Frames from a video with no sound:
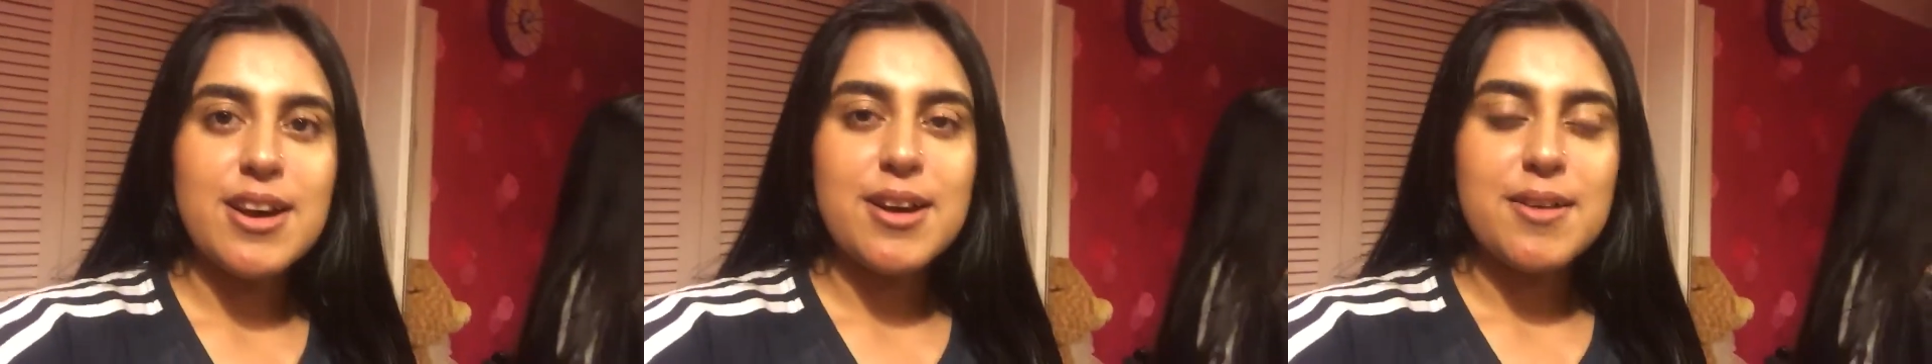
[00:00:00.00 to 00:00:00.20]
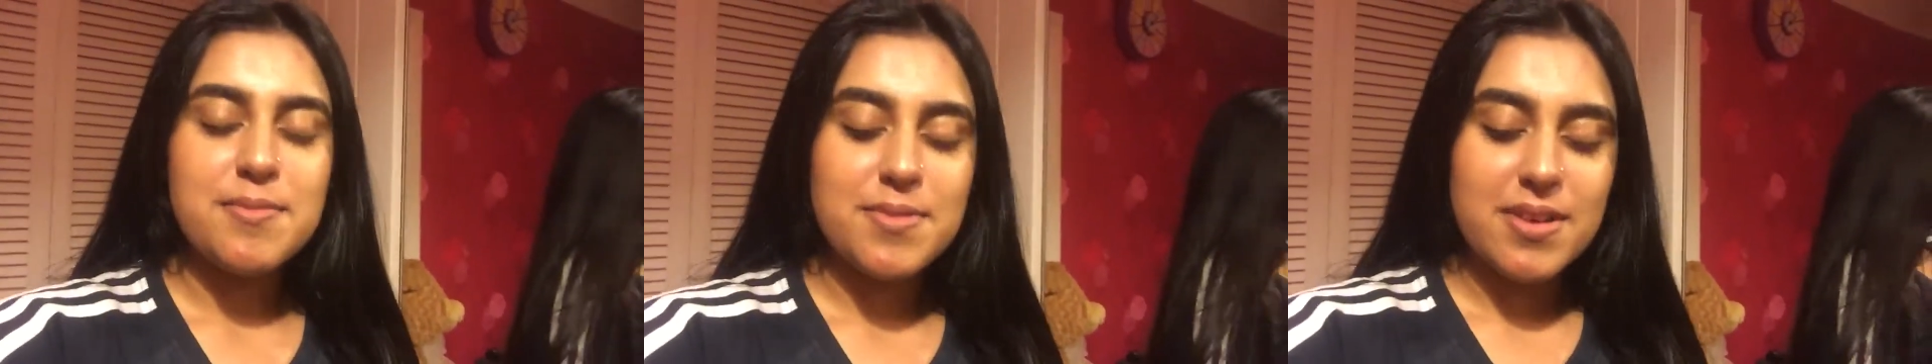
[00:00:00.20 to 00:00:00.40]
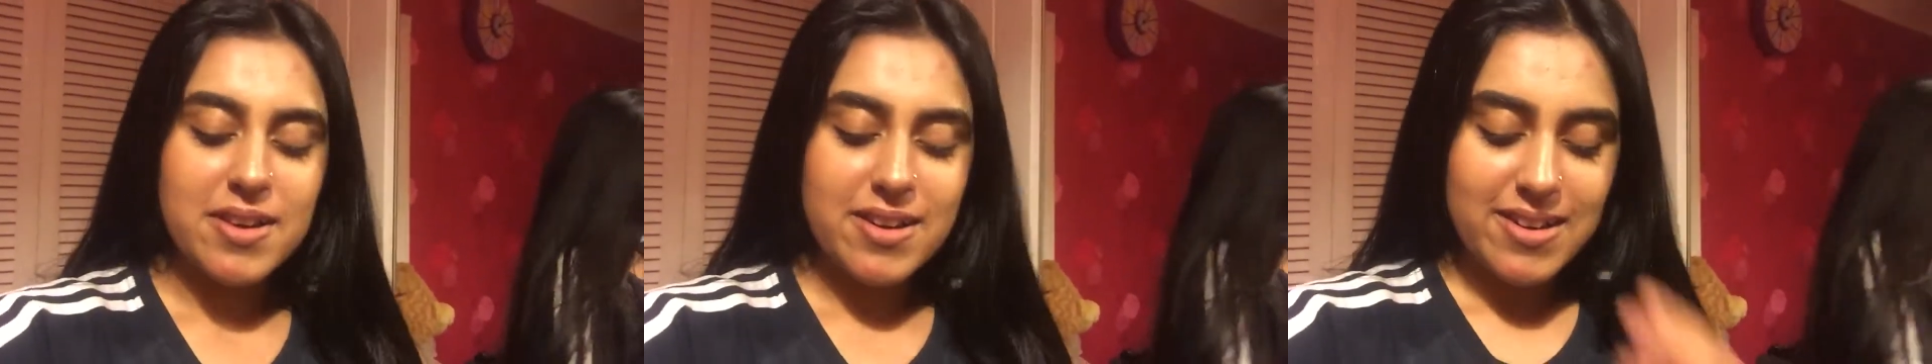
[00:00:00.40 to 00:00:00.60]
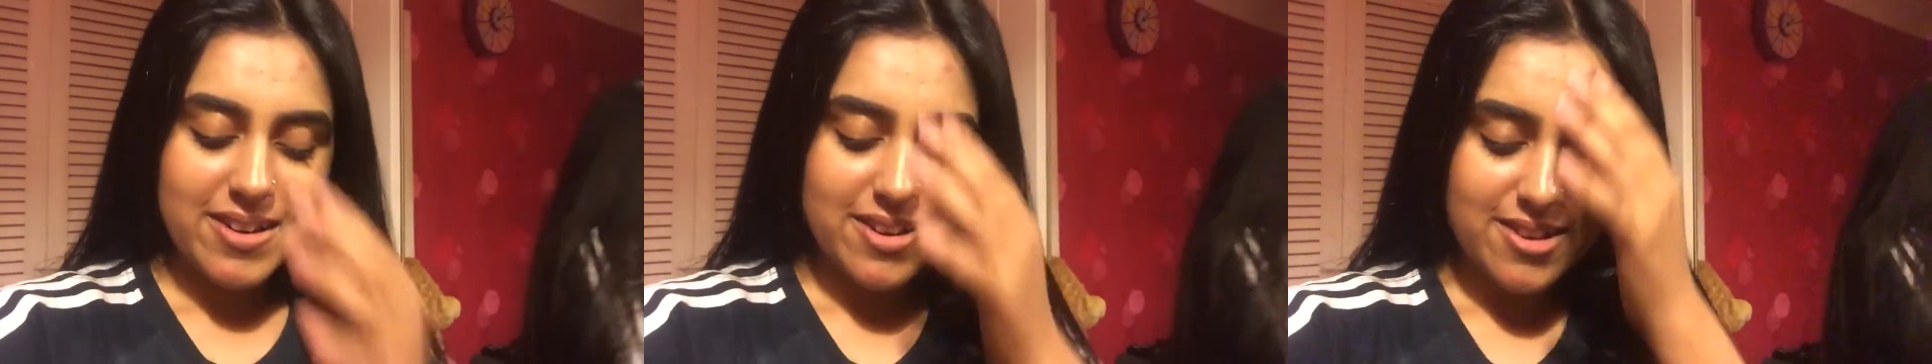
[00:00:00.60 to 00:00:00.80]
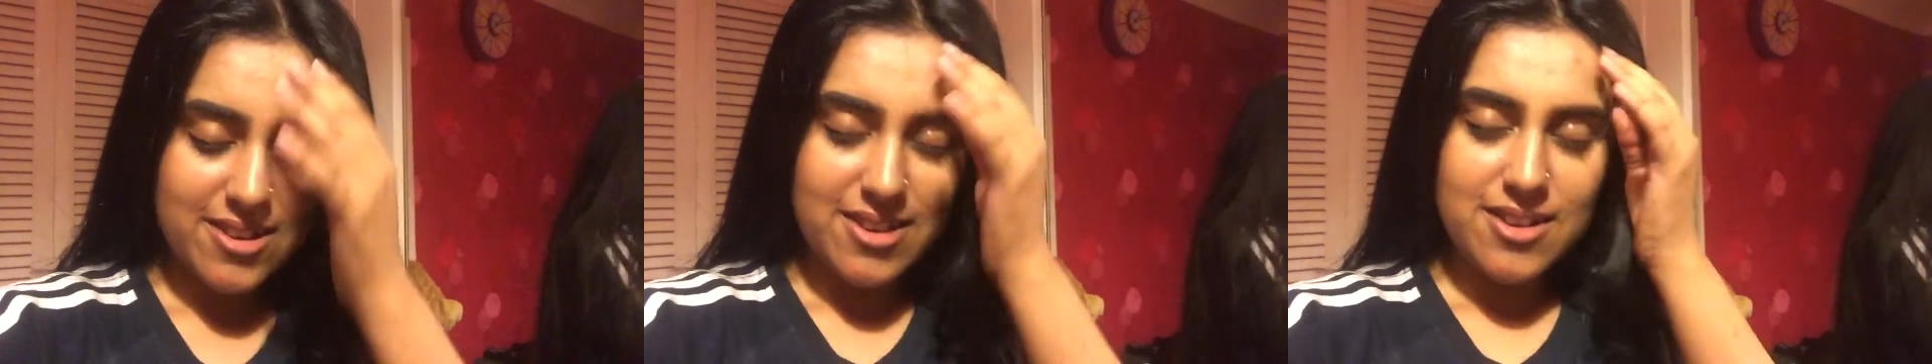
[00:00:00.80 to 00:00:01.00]

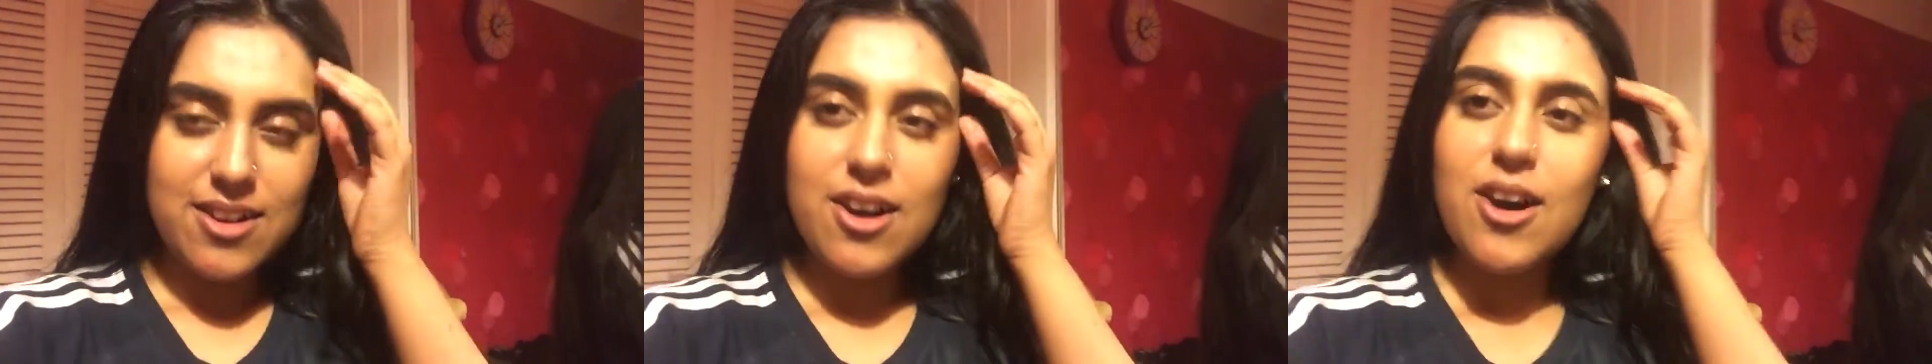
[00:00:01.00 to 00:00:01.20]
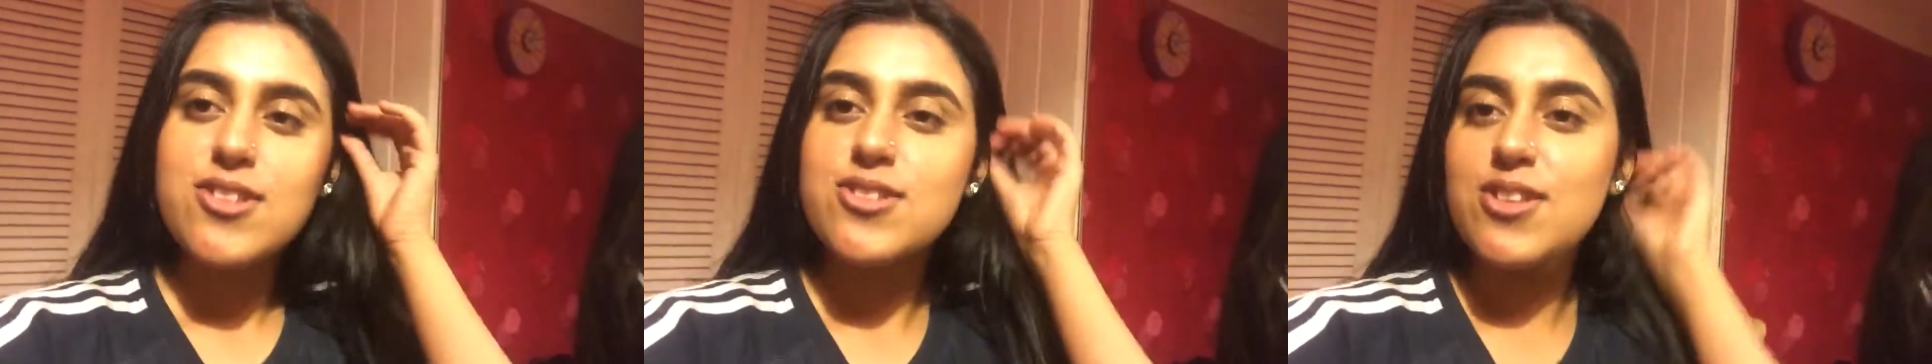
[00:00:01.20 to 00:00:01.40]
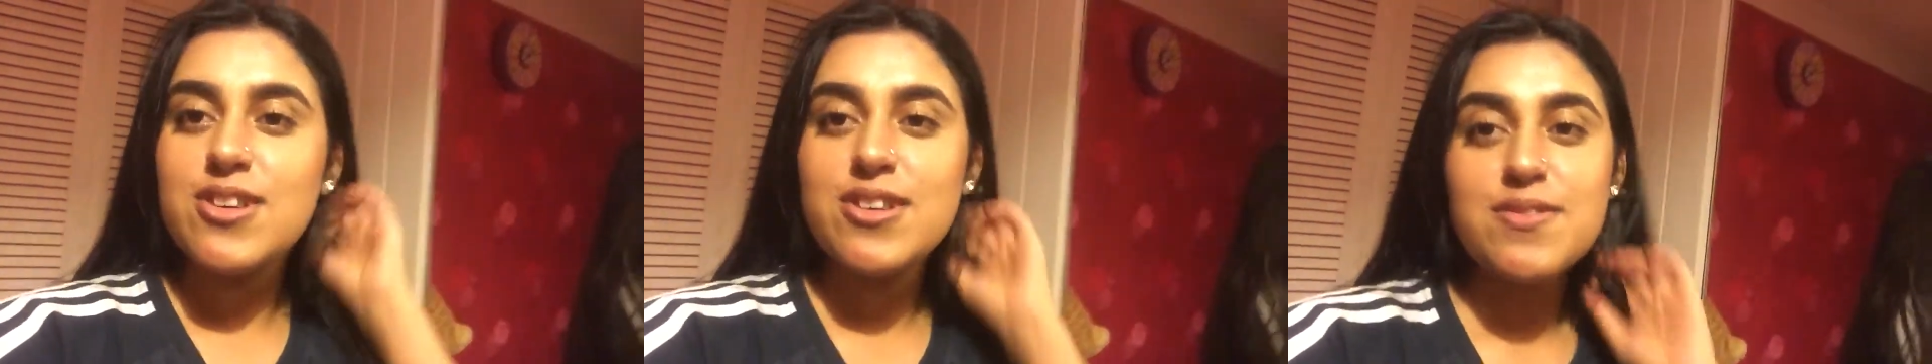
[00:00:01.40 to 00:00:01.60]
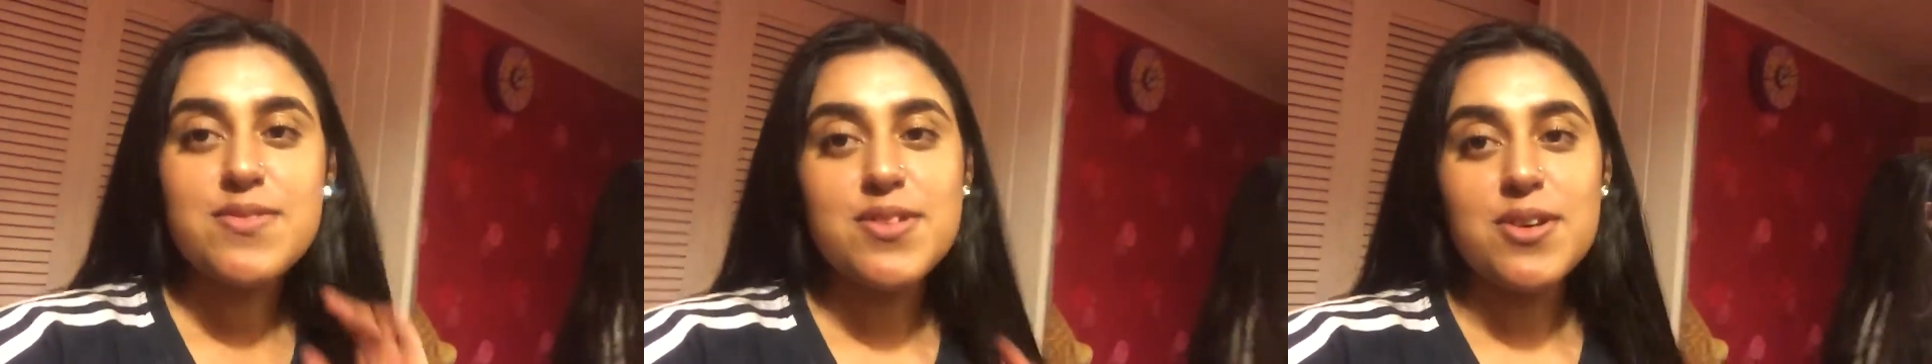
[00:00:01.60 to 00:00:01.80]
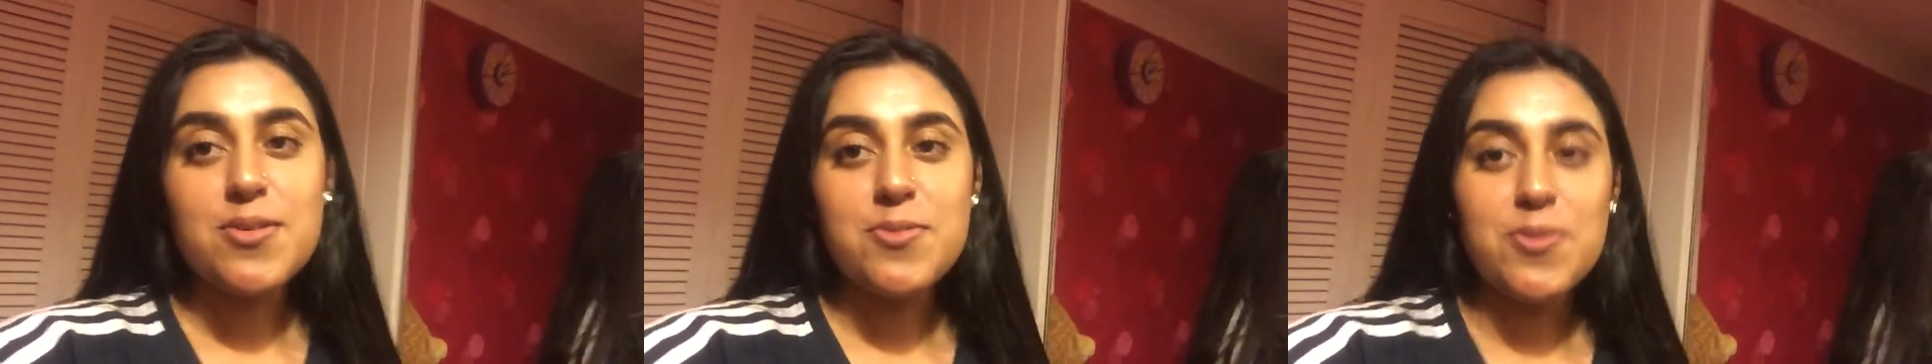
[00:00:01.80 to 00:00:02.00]
I don't even
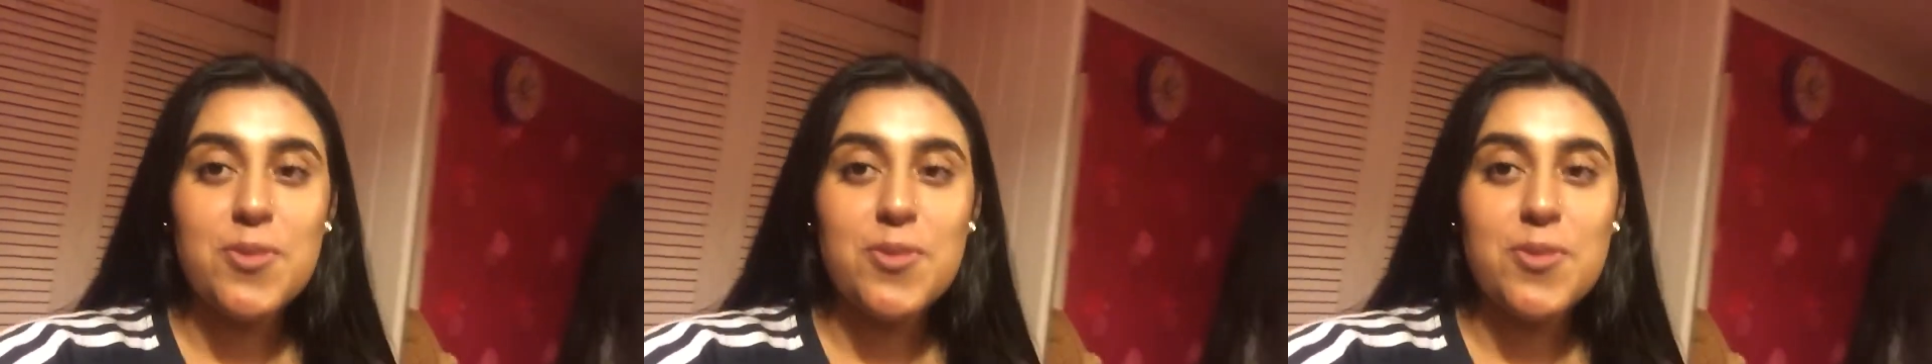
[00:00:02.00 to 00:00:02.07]
know